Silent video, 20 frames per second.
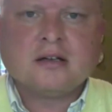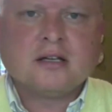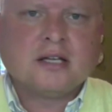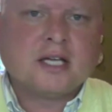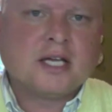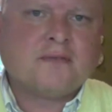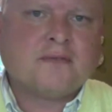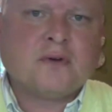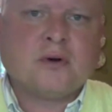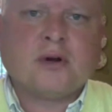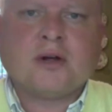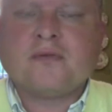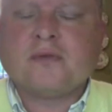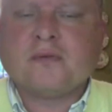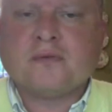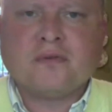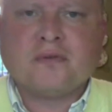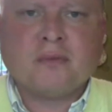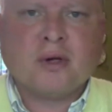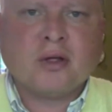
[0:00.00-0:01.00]
if they're
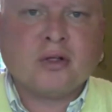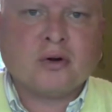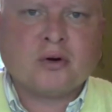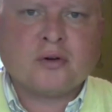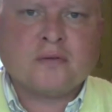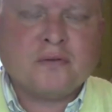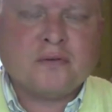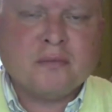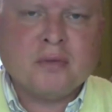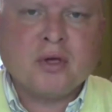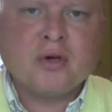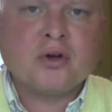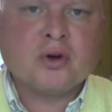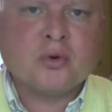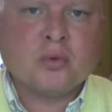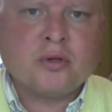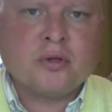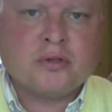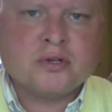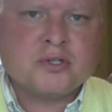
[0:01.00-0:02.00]
even familiar
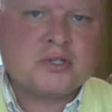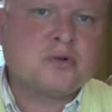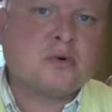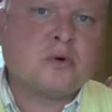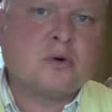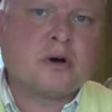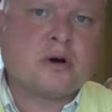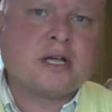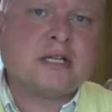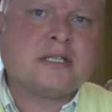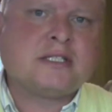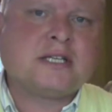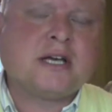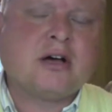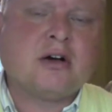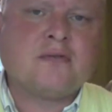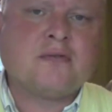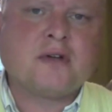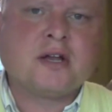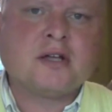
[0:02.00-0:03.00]
with the story itself,